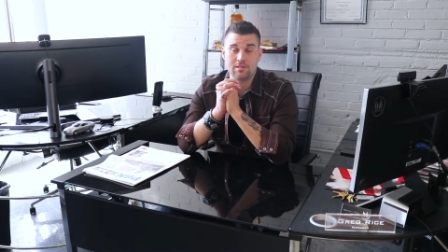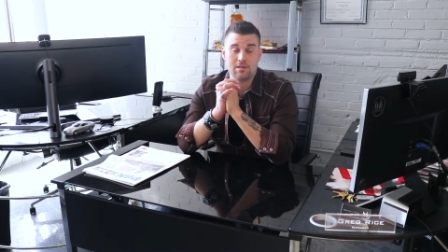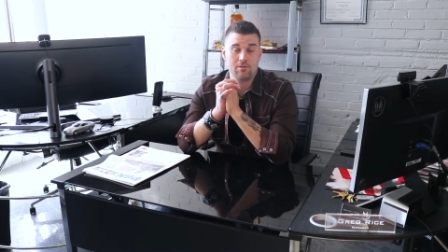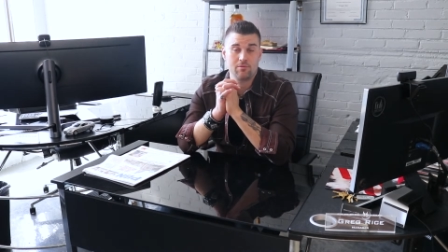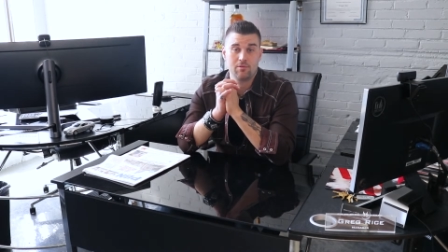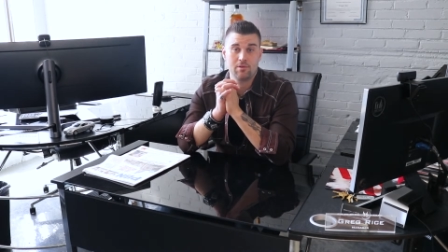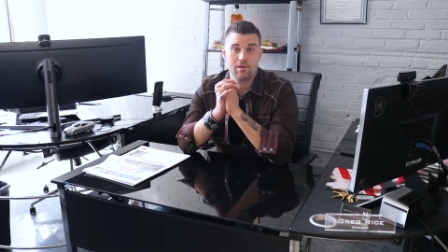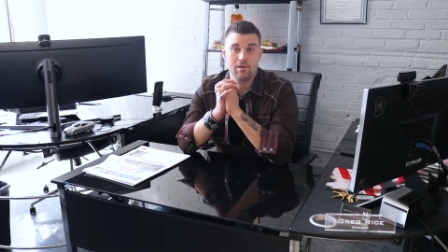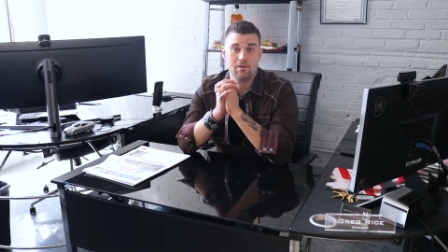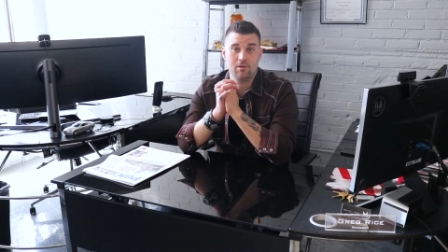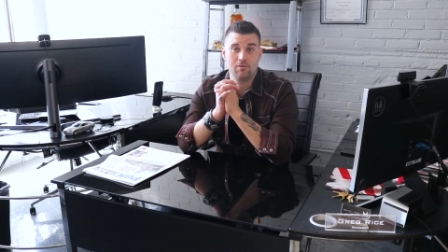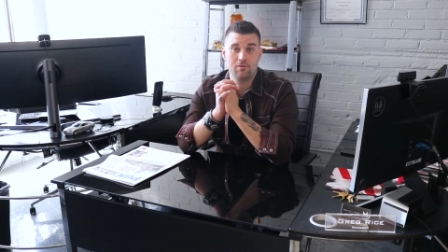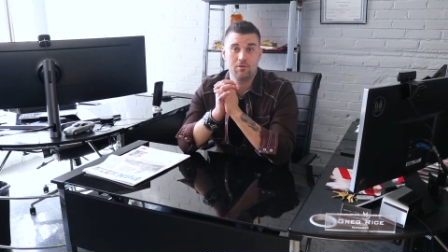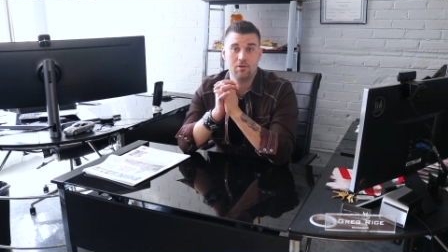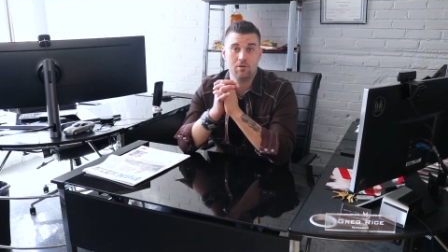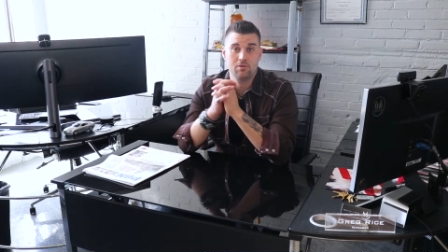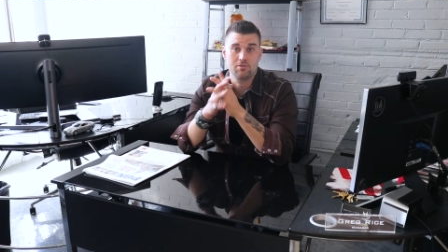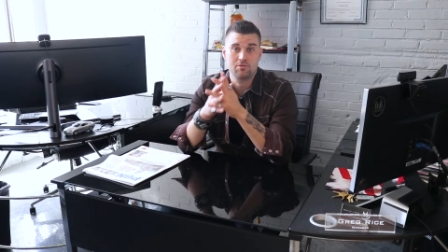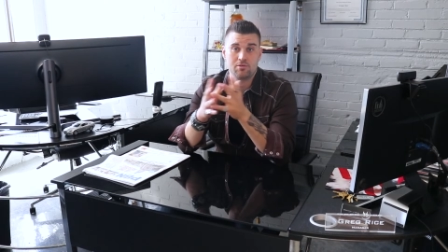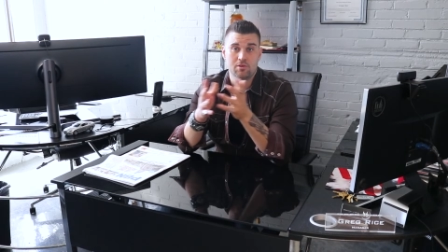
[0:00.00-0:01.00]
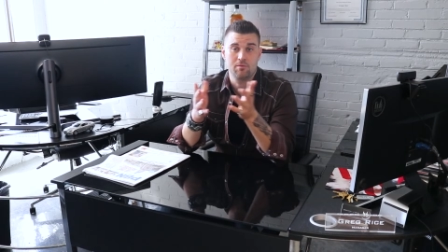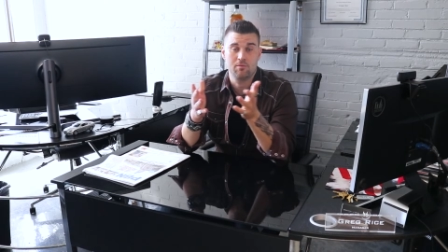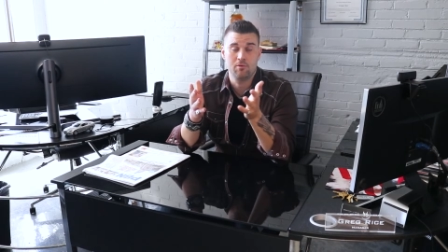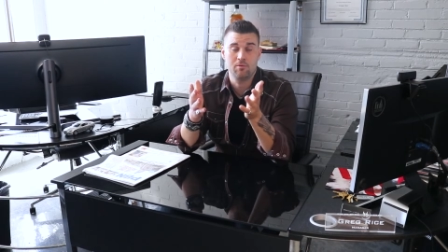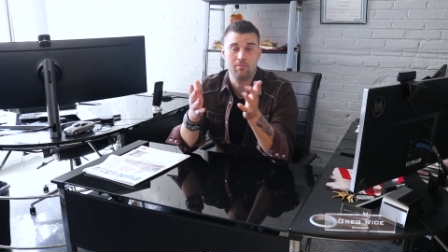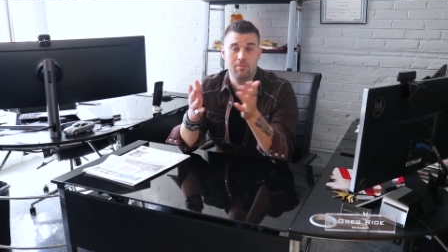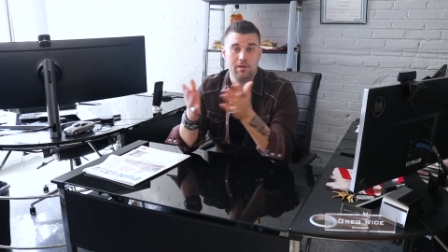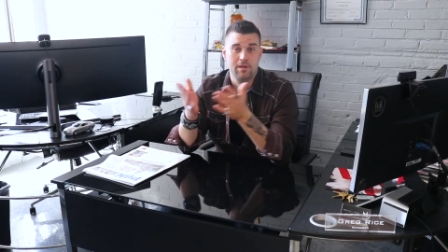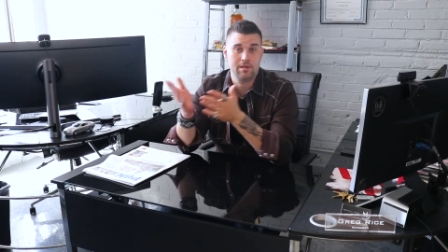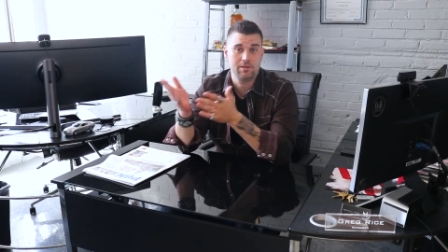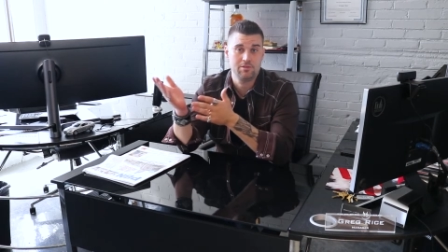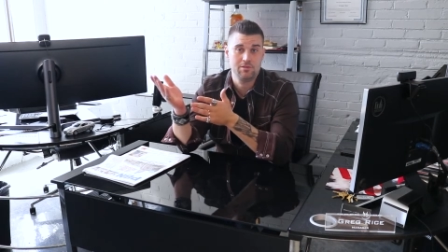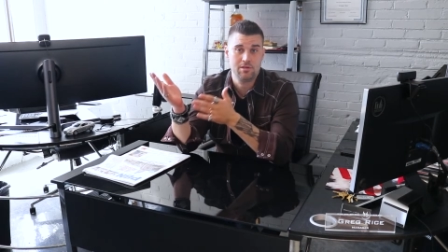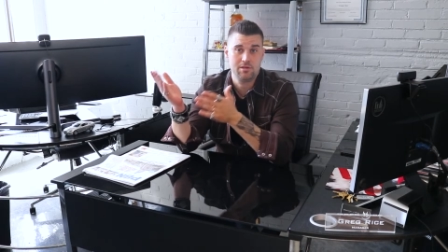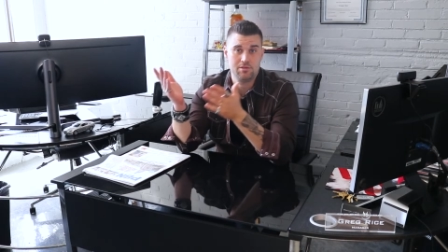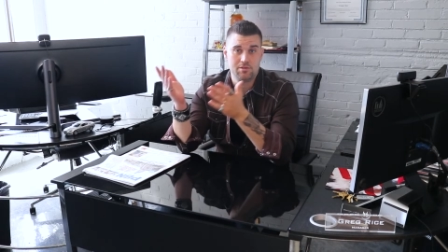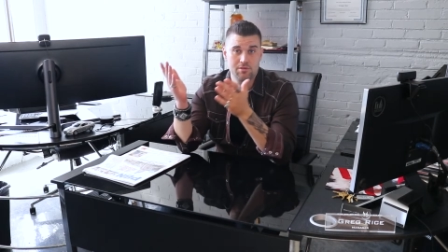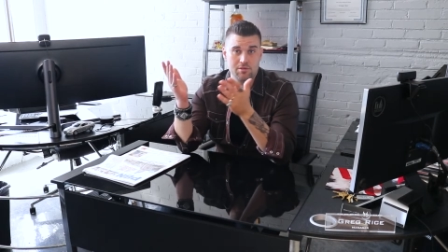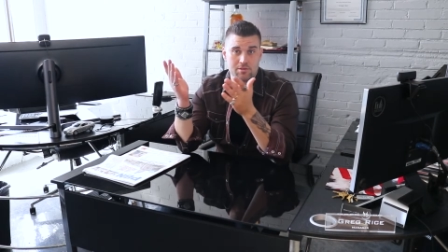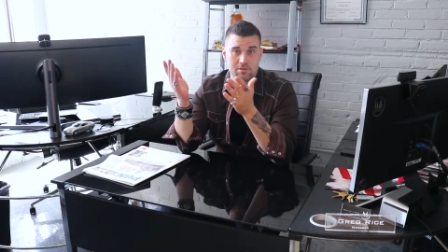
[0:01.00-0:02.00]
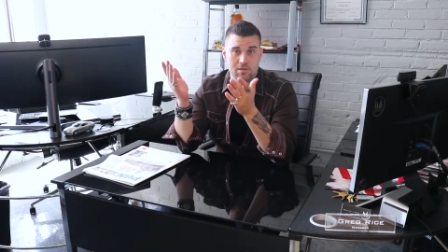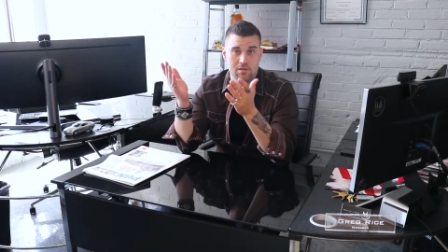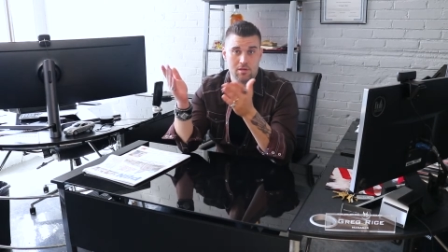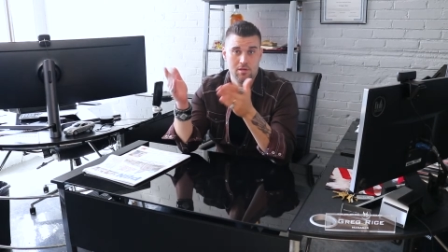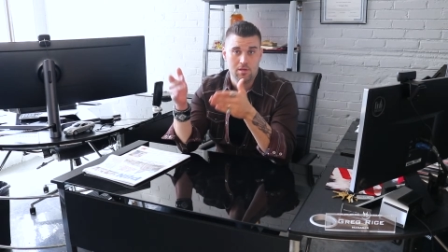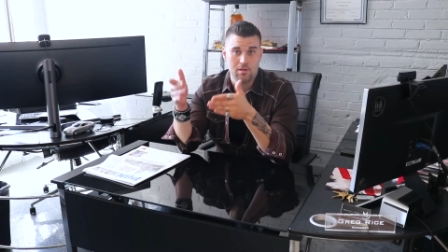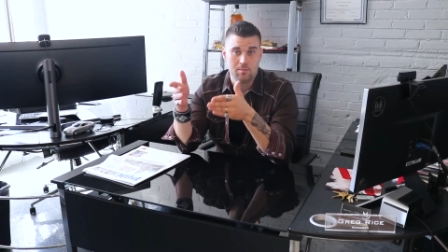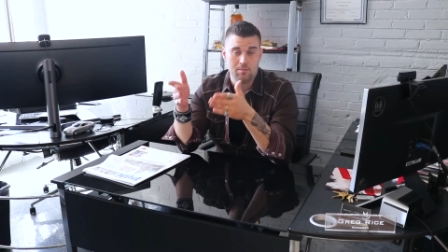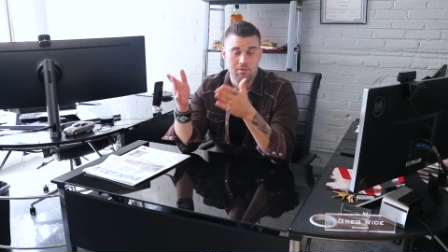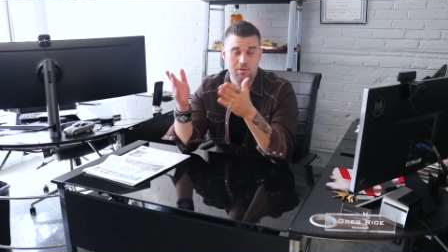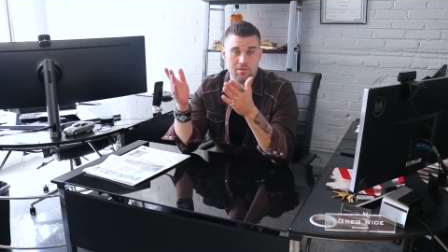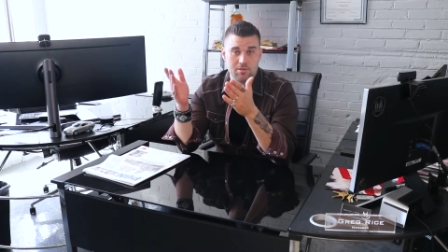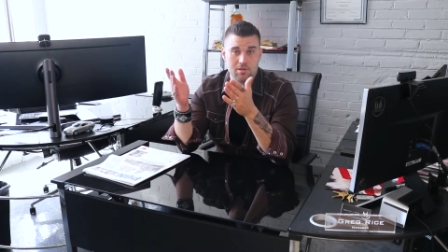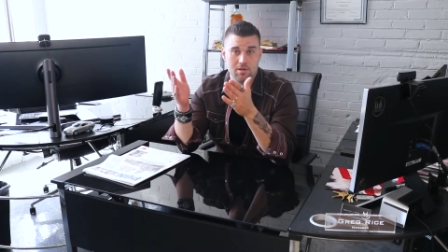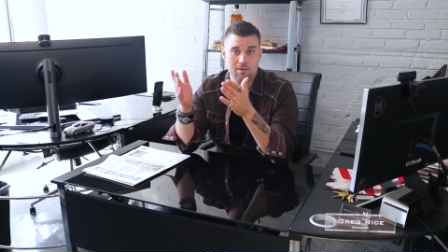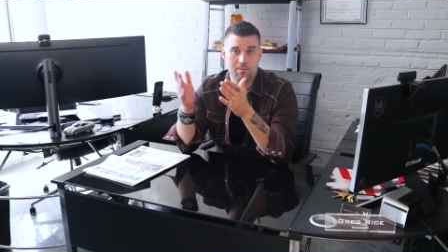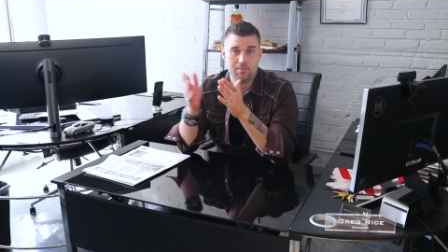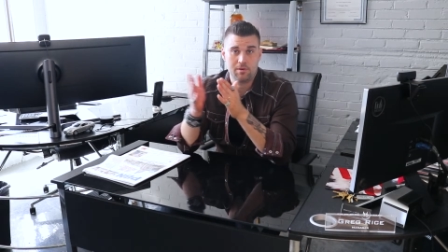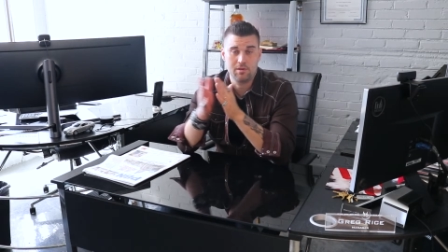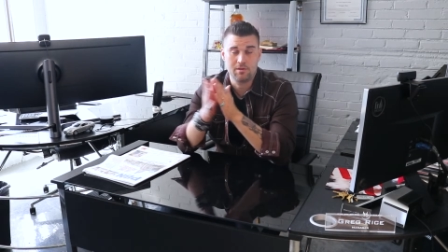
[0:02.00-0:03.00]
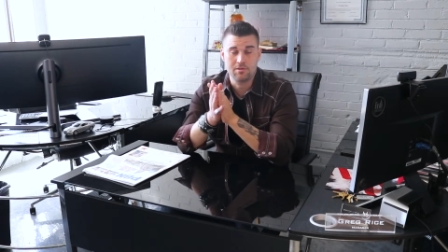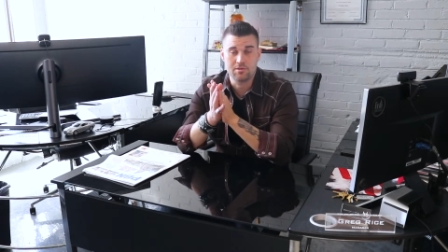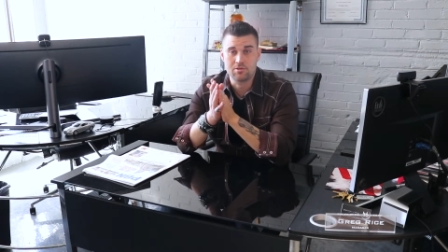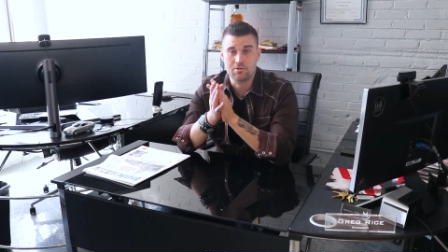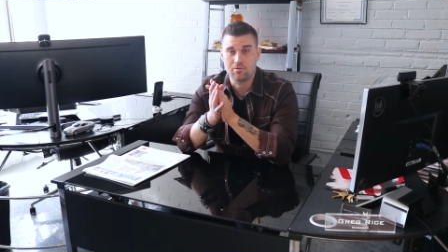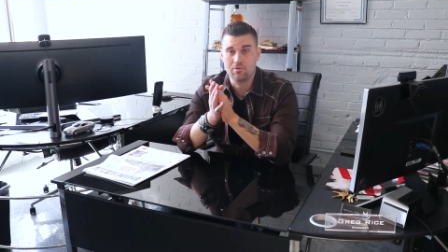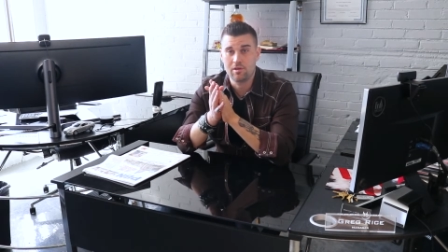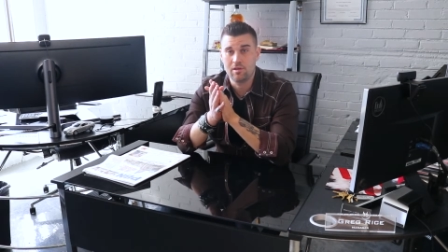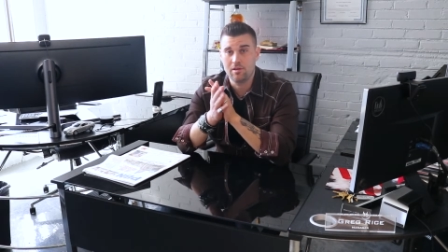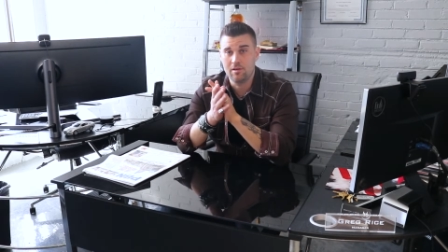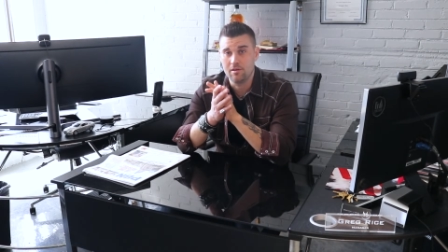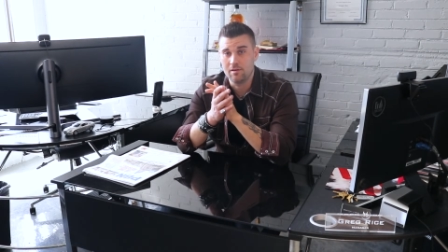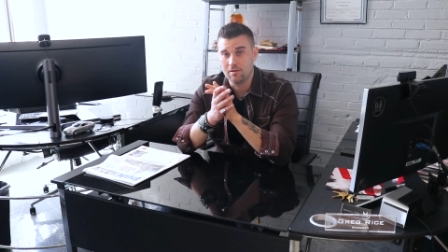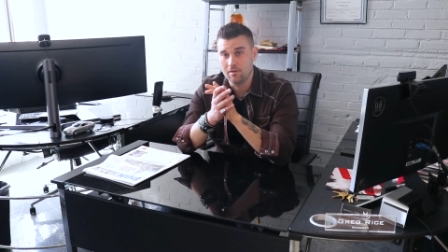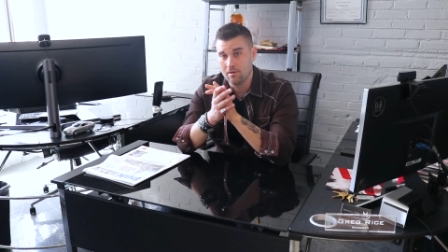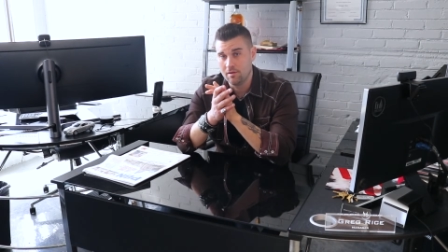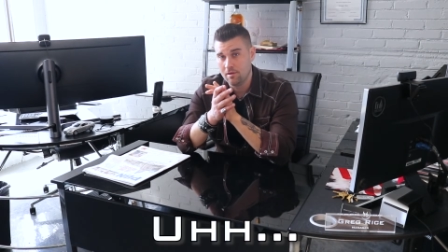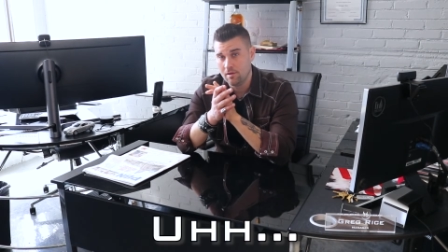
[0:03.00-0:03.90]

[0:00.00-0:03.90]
I really don't know, so I'm hoping Agent just puts it up on the screen here.